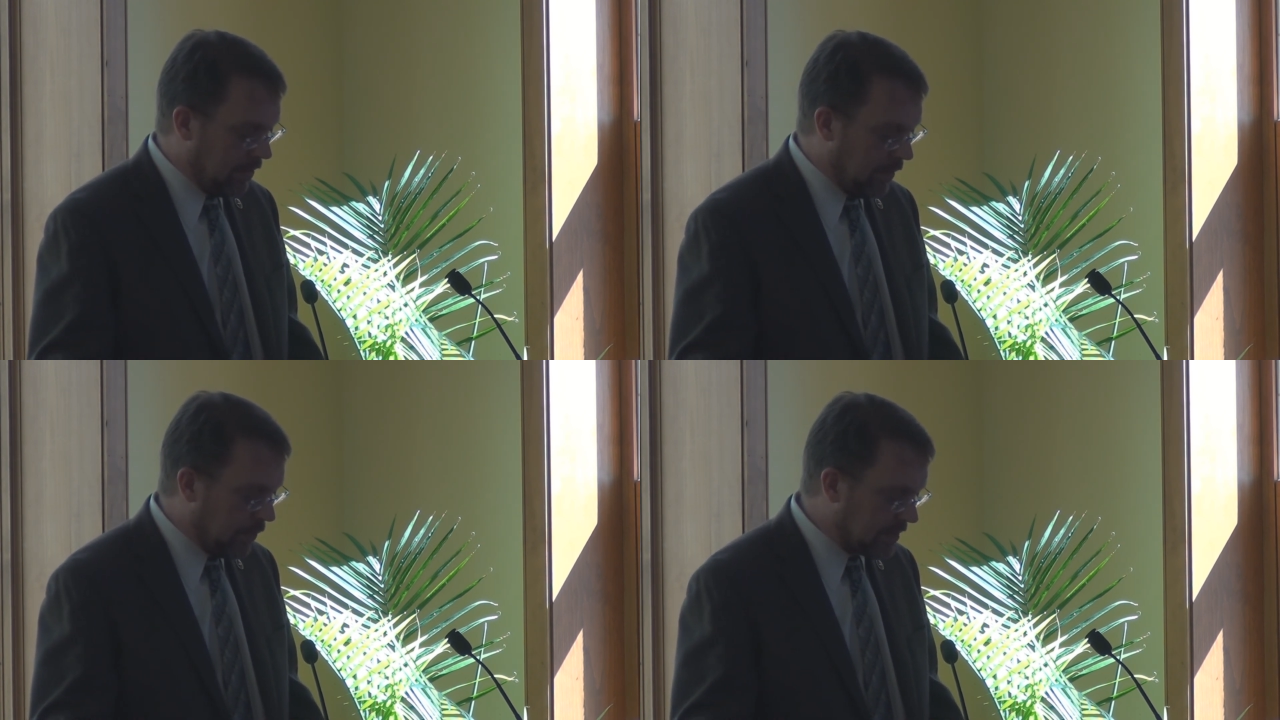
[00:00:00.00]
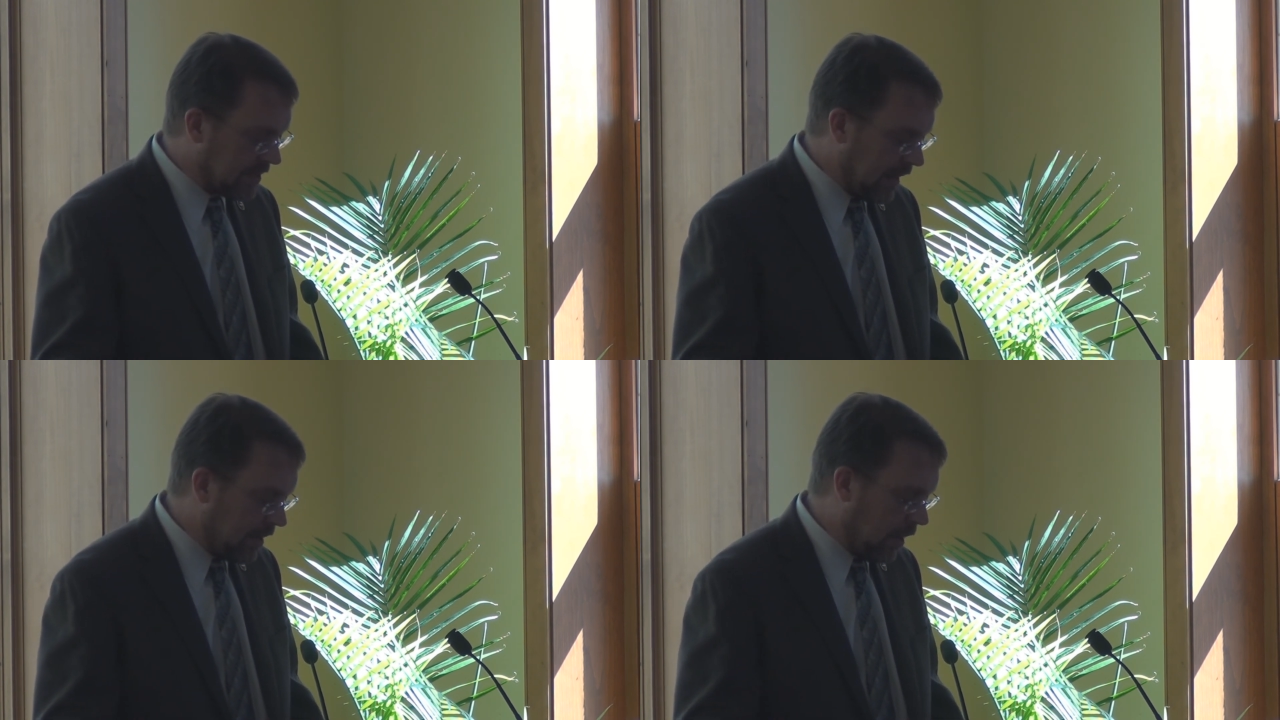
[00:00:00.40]
We will
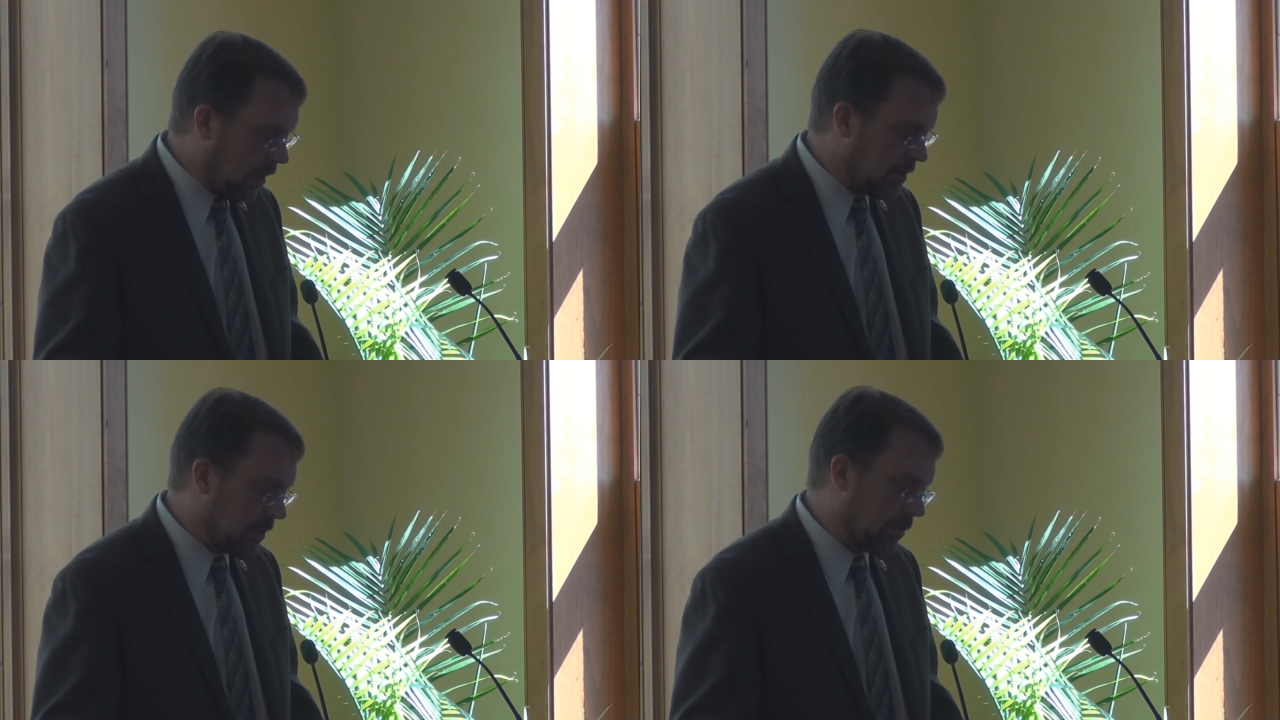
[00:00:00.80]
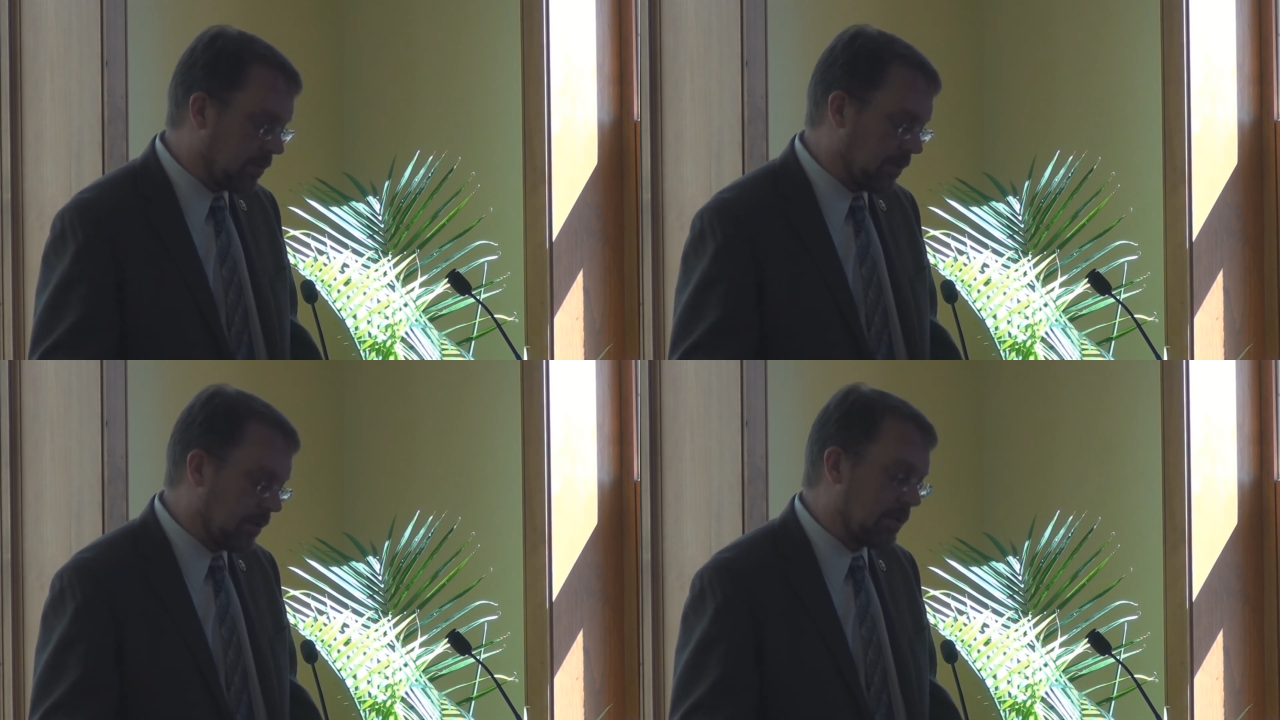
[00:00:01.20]
send our
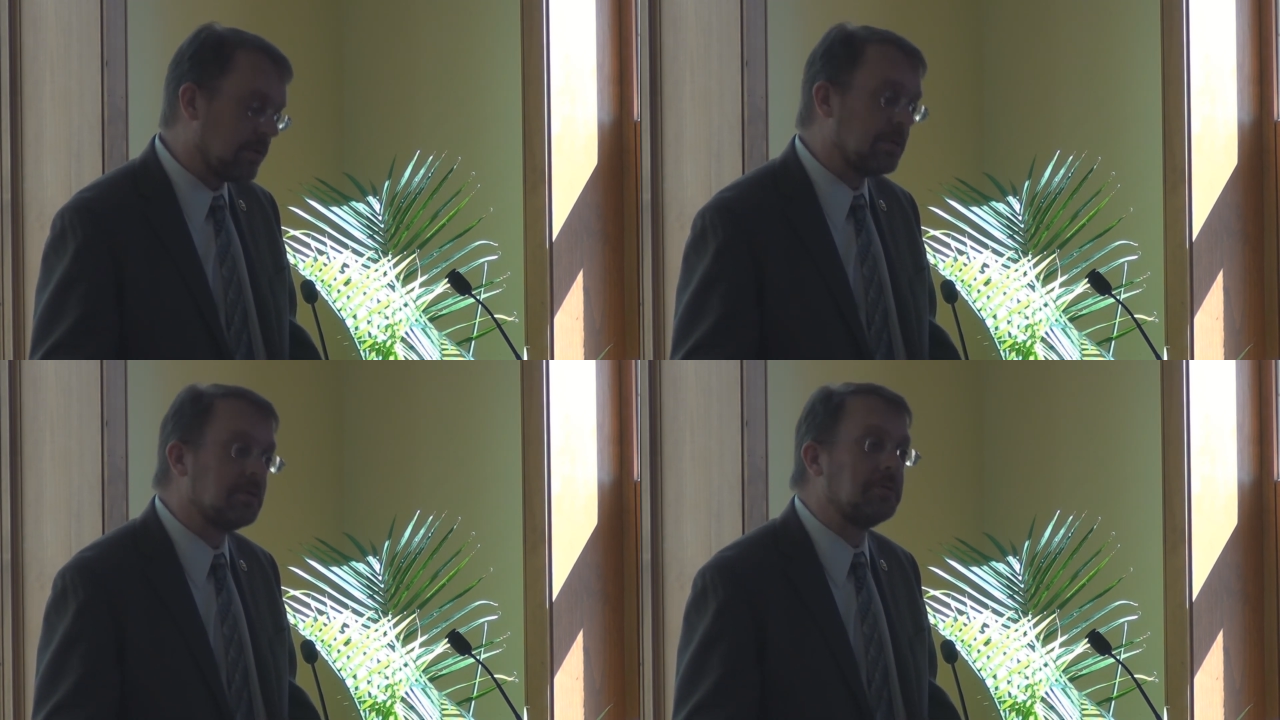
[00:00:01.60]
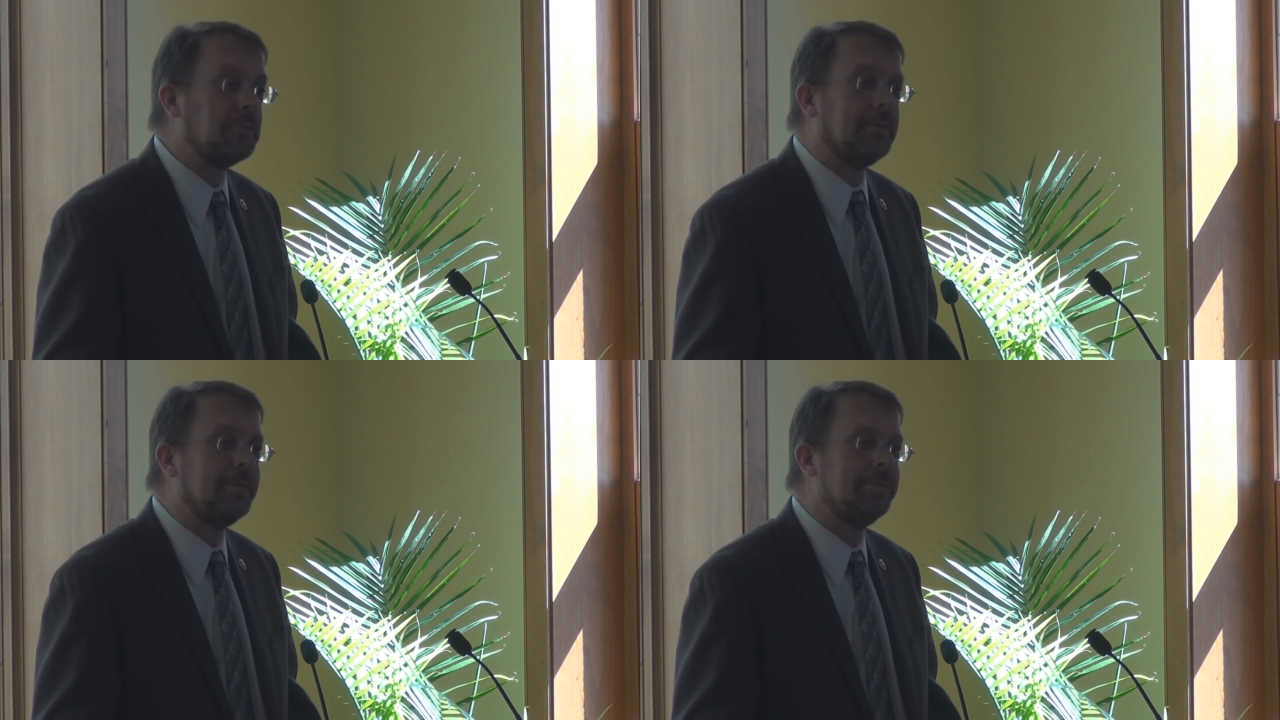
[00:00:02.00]
children to
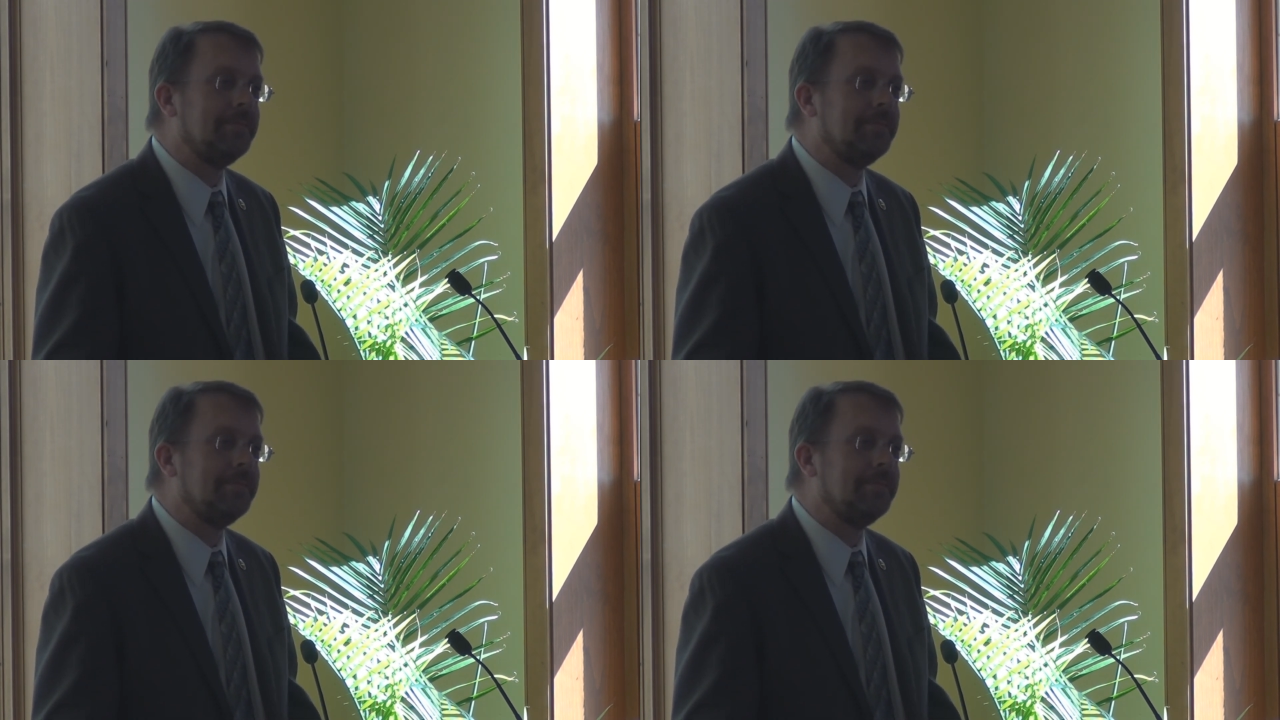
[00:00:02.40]
school.